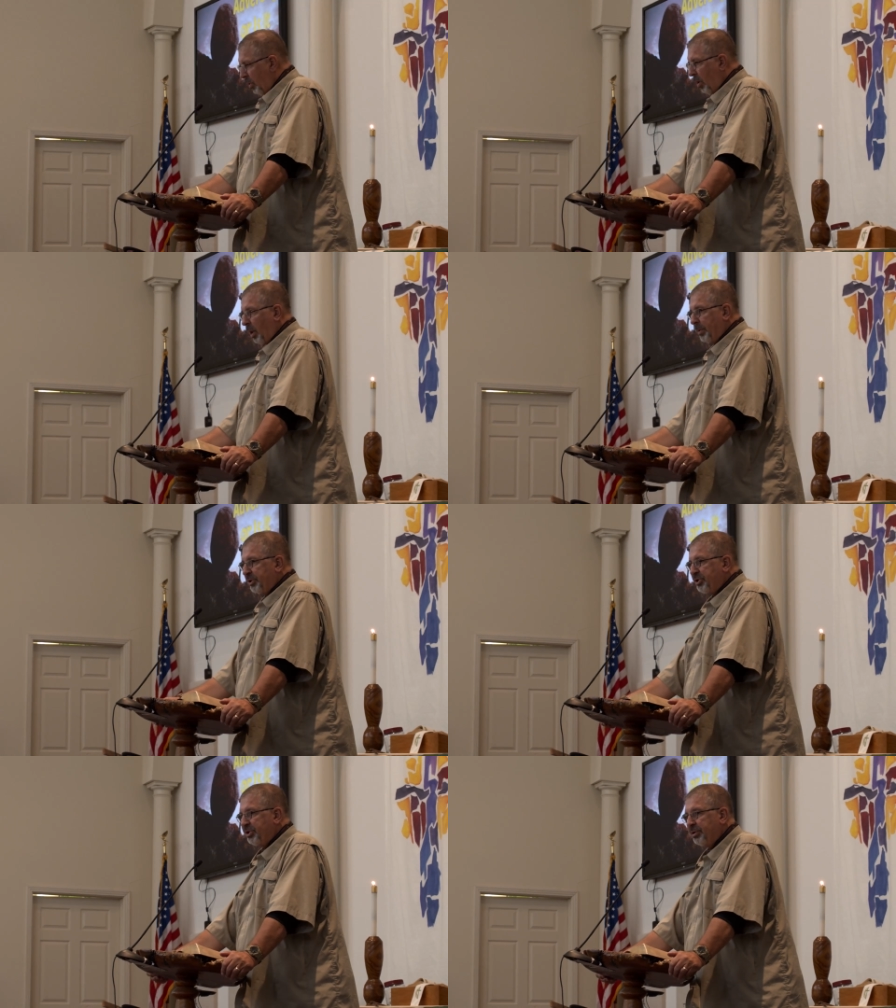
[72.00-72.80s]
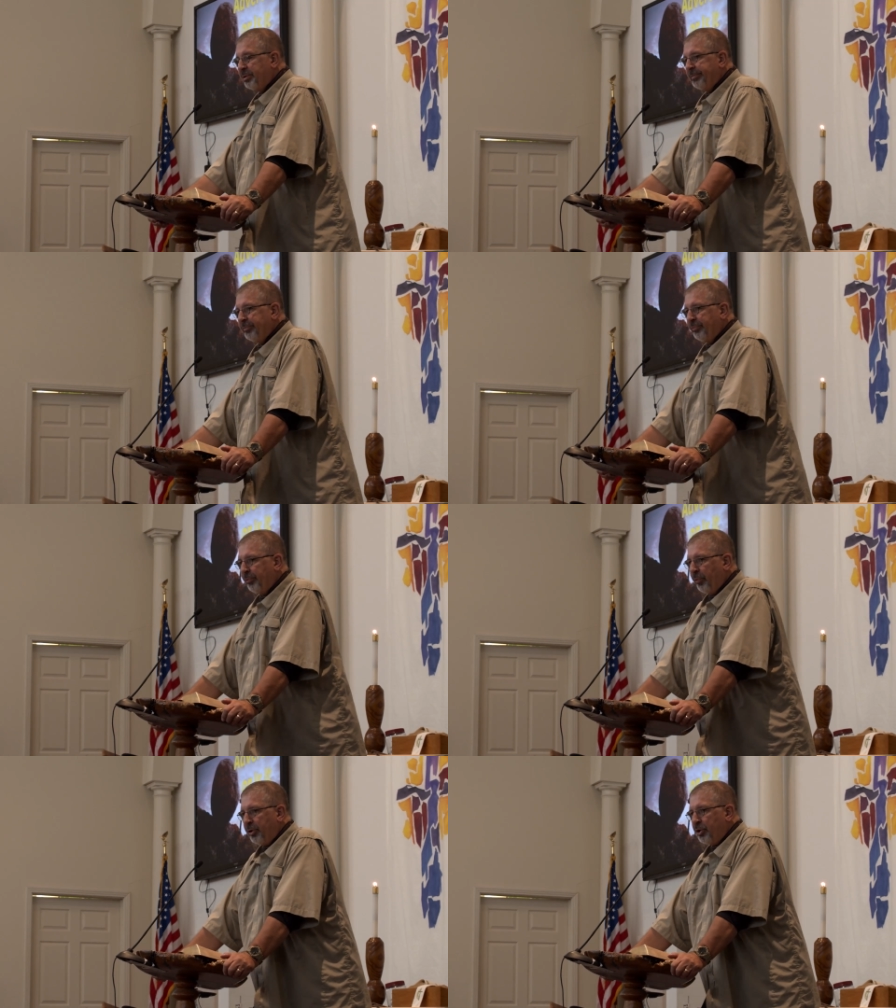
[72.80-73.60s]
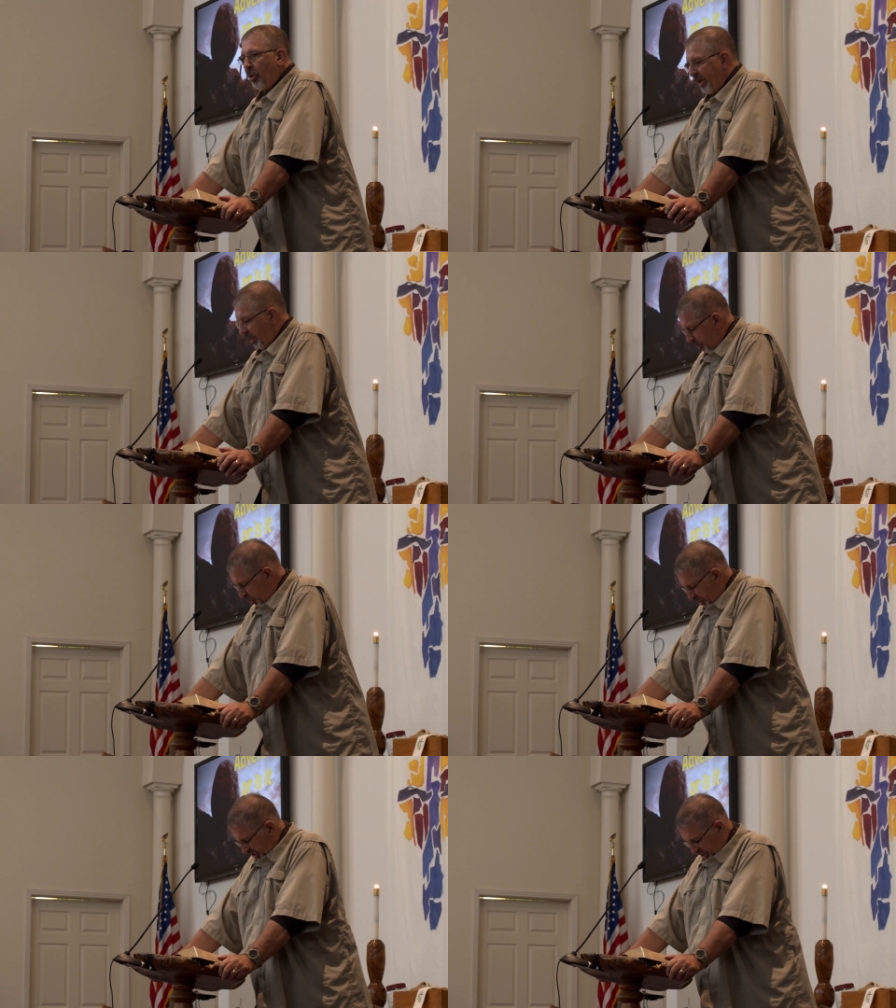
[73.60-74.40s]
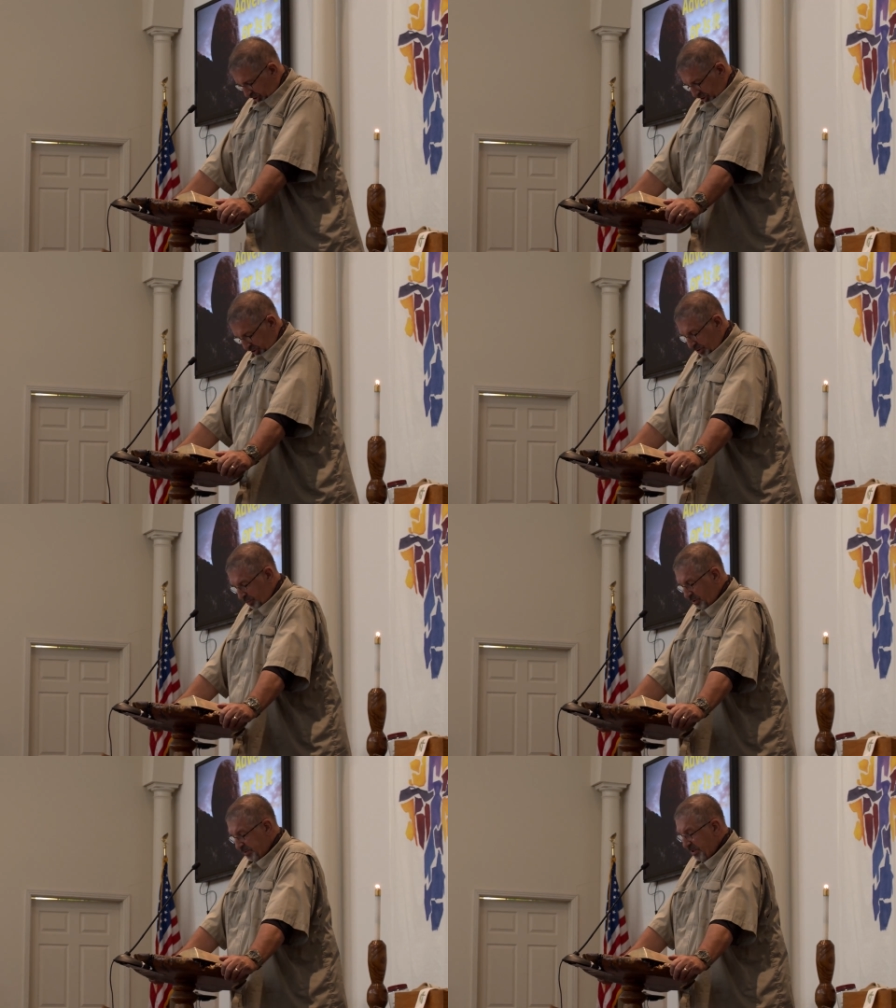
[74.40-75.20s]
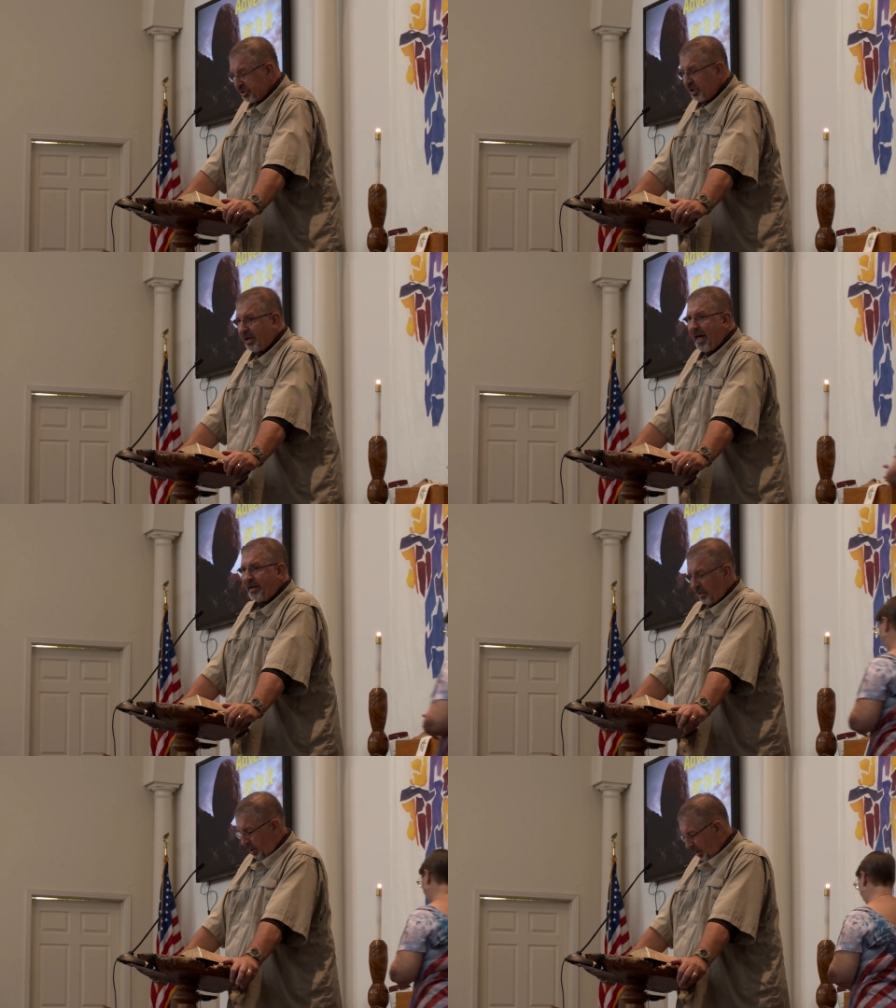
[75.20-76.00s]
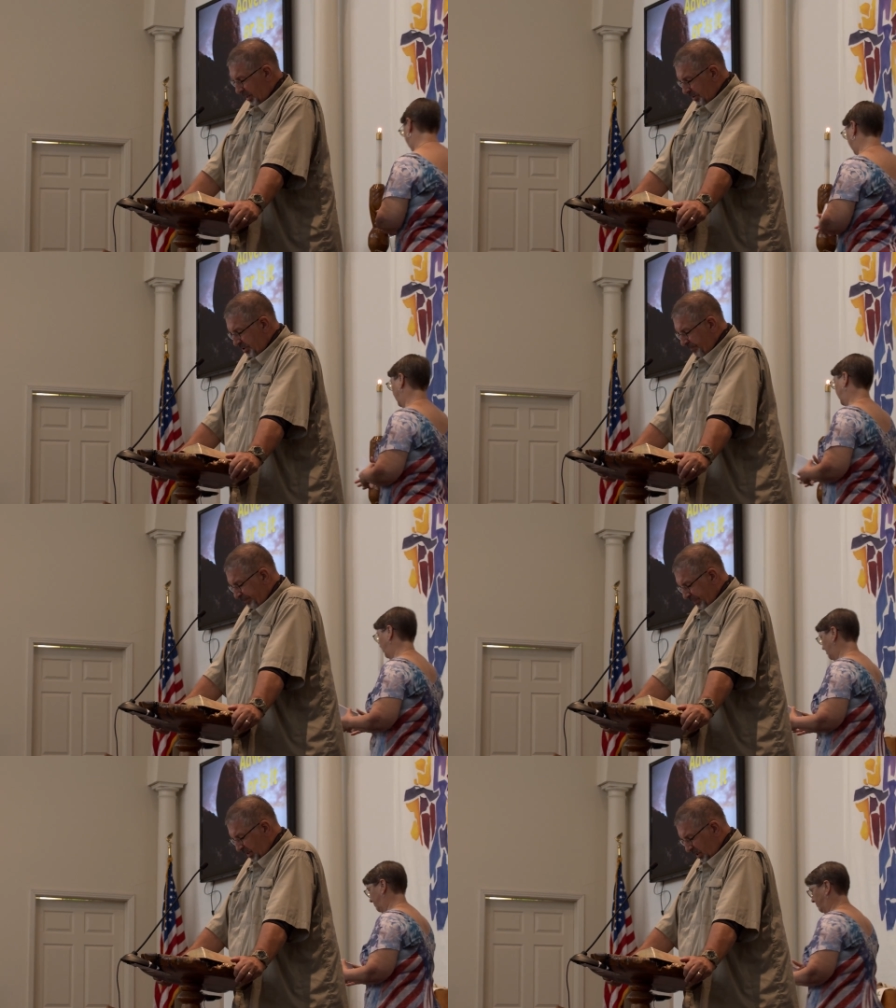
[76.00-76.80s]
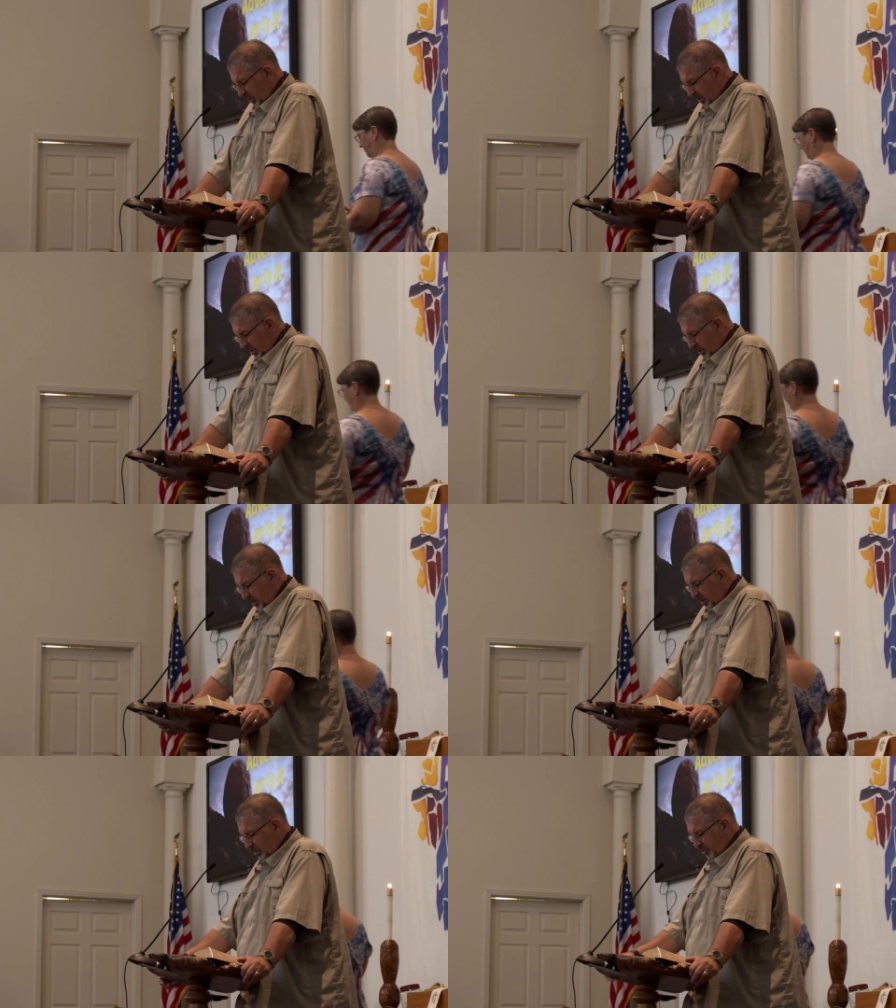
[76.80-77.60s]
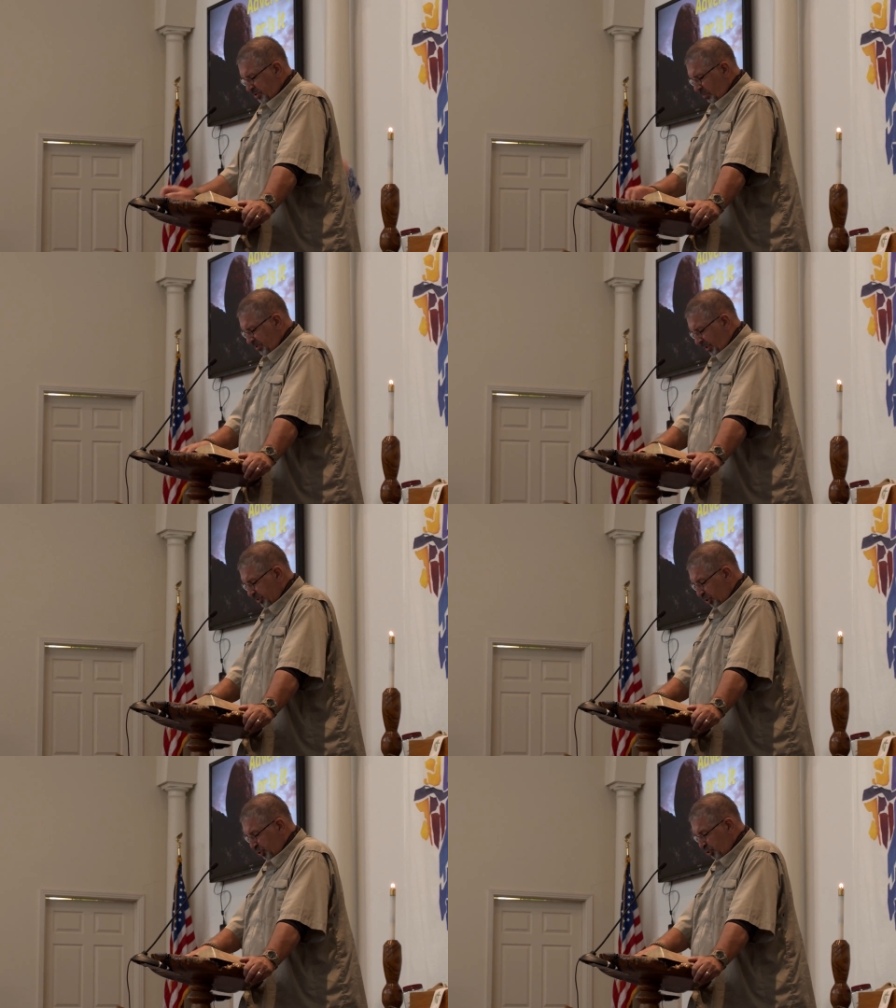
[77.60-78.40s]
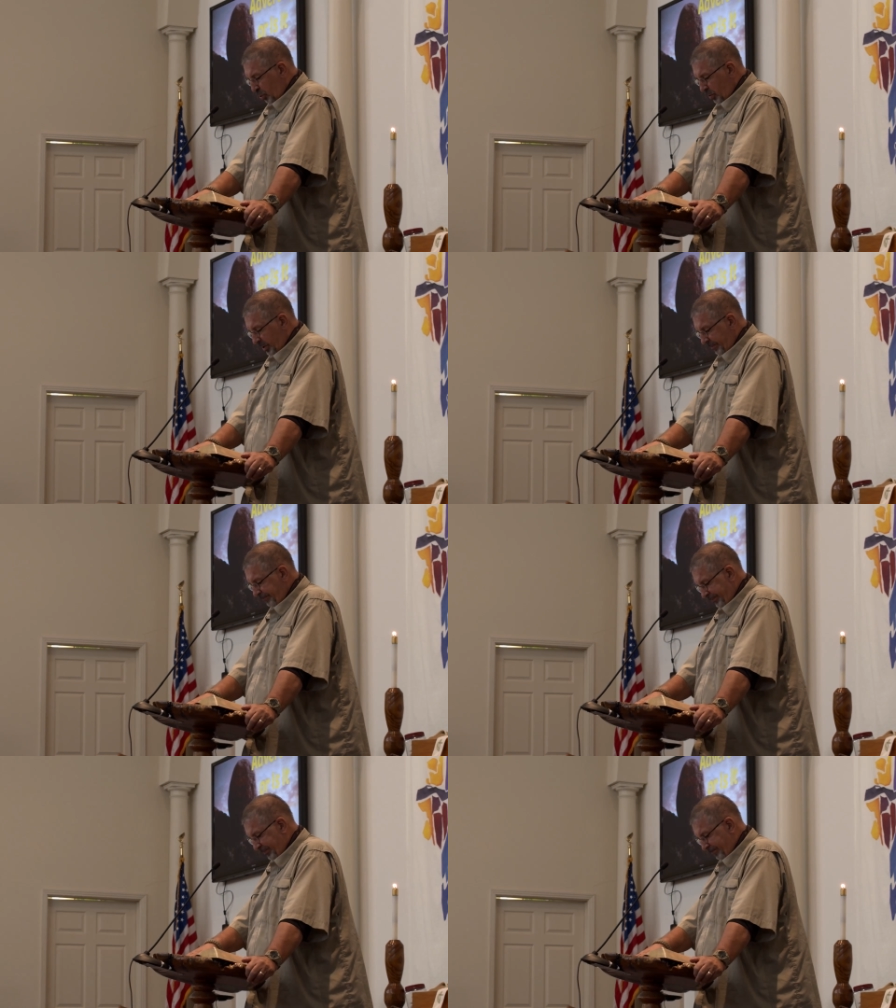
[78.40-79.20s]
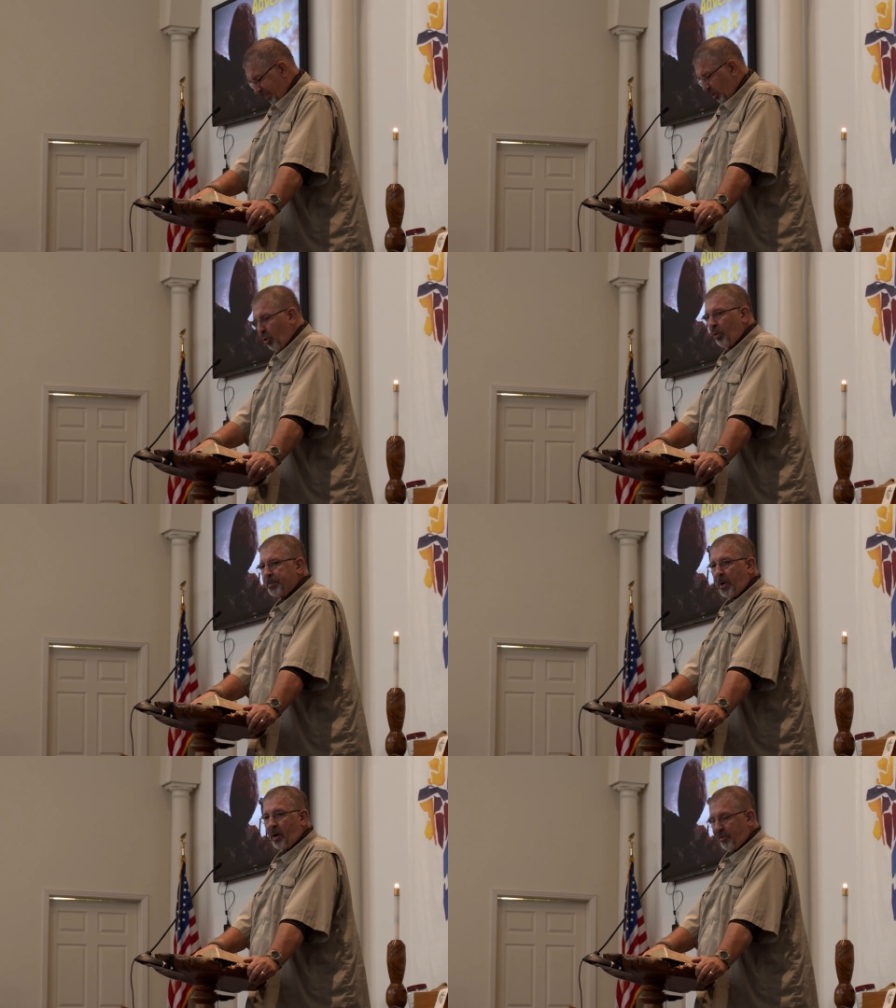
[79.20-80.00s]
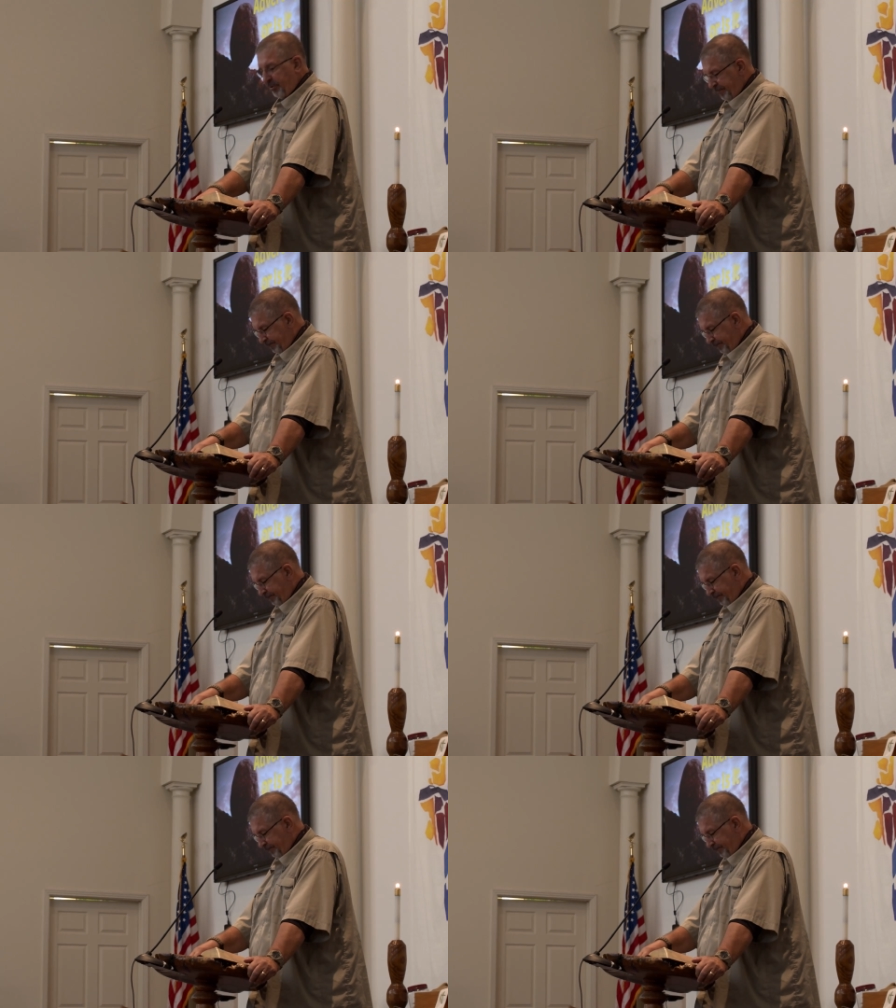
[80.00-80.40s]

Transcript: All of us, we know what adversity is. We faced it a lot in our lives. I'm going to start with telling you a story about an old farmer.